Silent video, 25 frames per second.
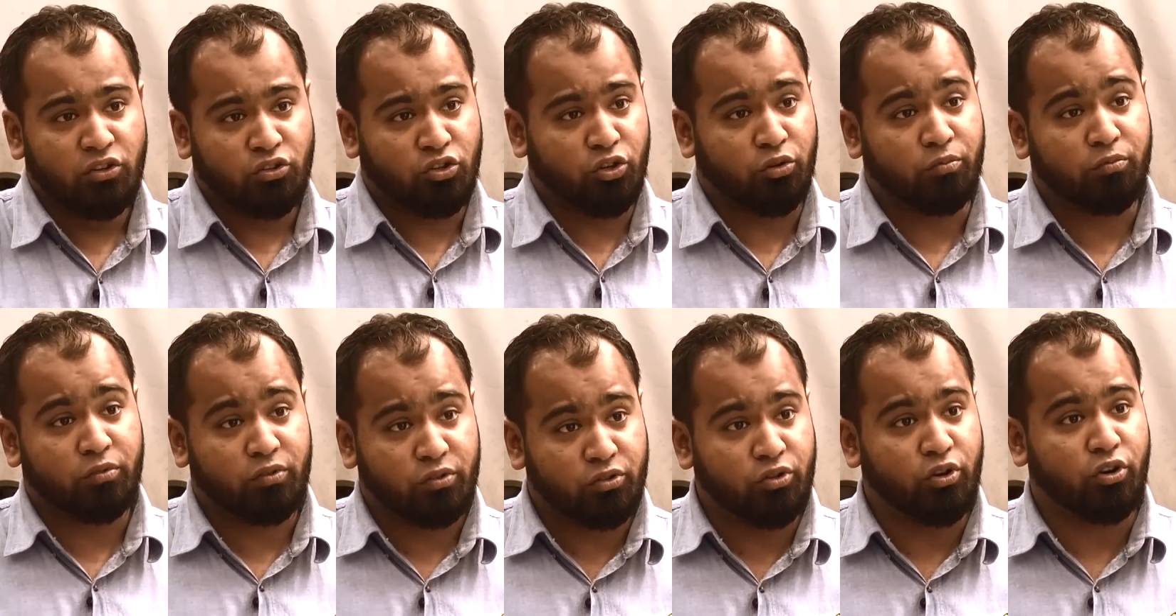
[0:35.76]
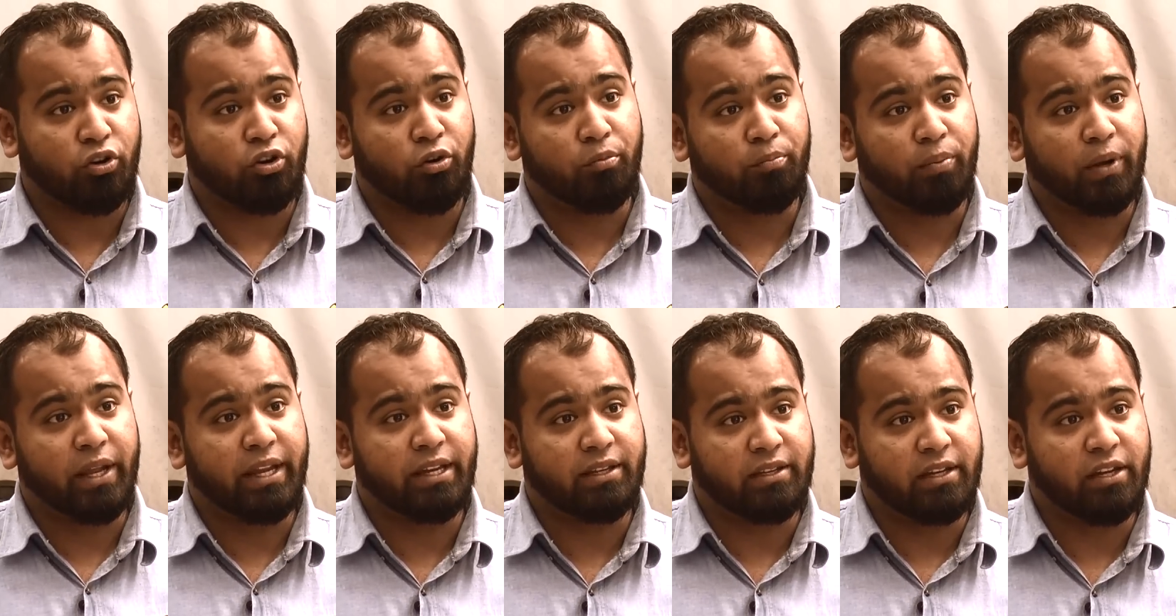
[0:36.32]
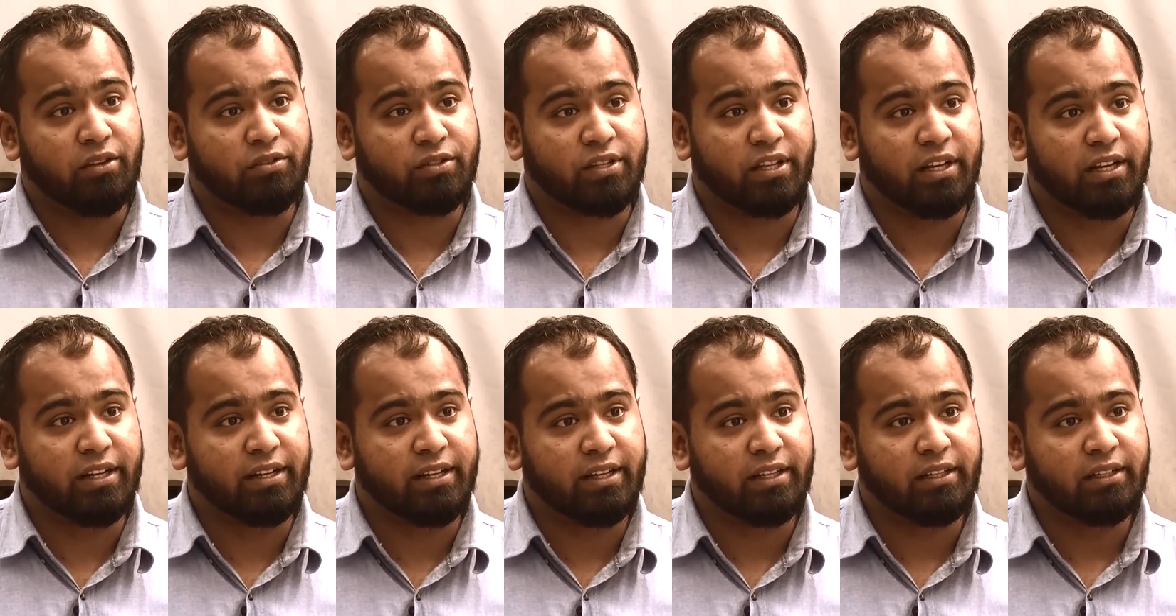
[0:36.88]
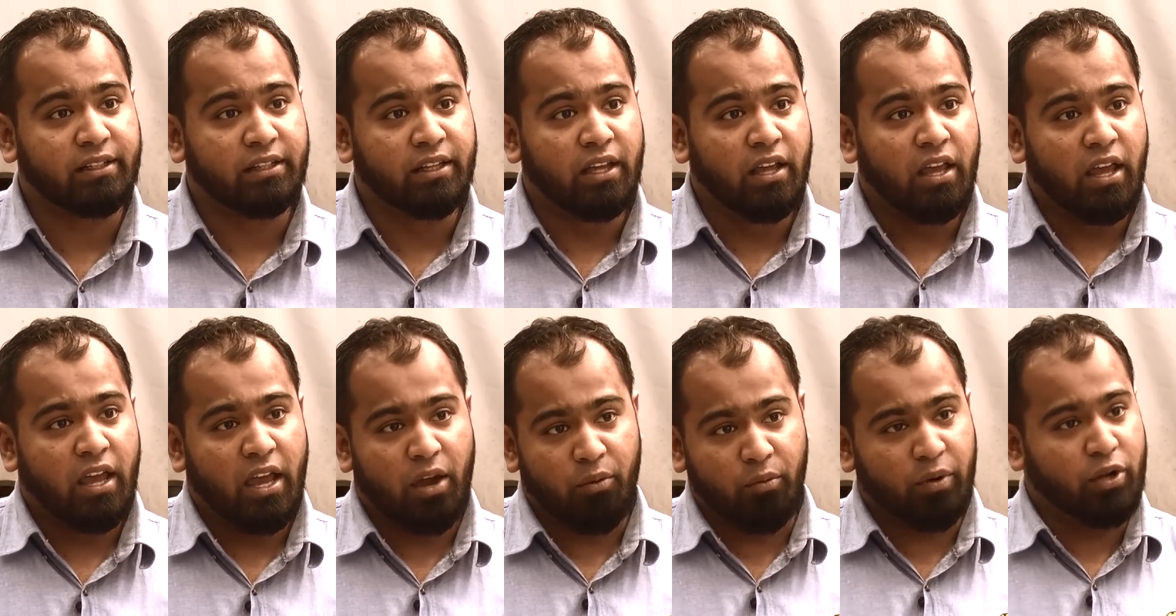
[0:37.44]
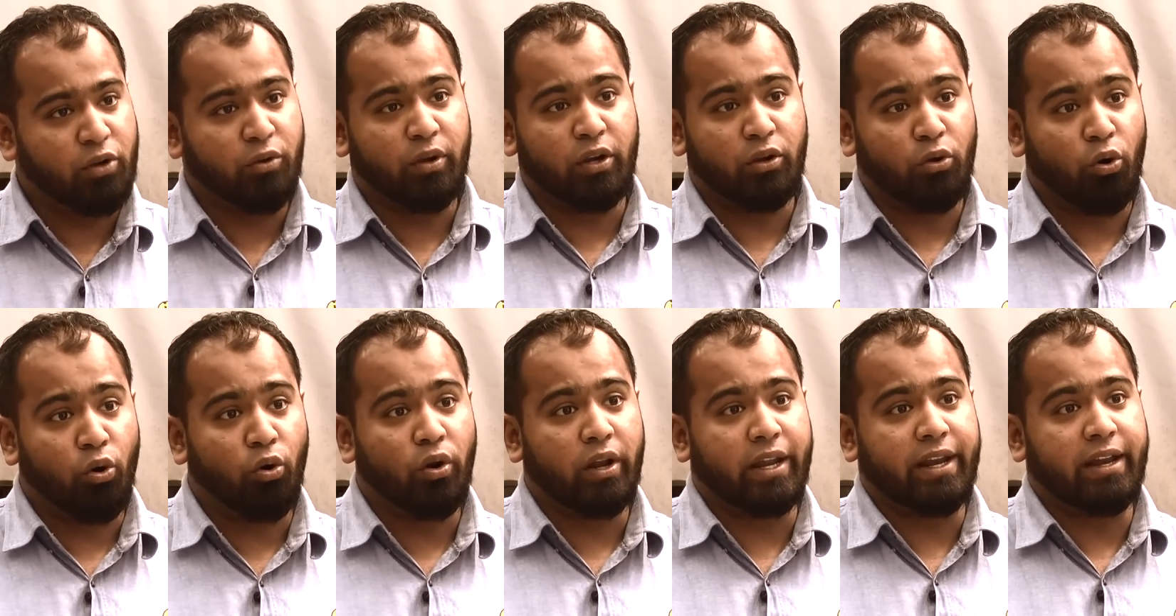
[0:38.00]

to, to a complete new cylinder, and we do it all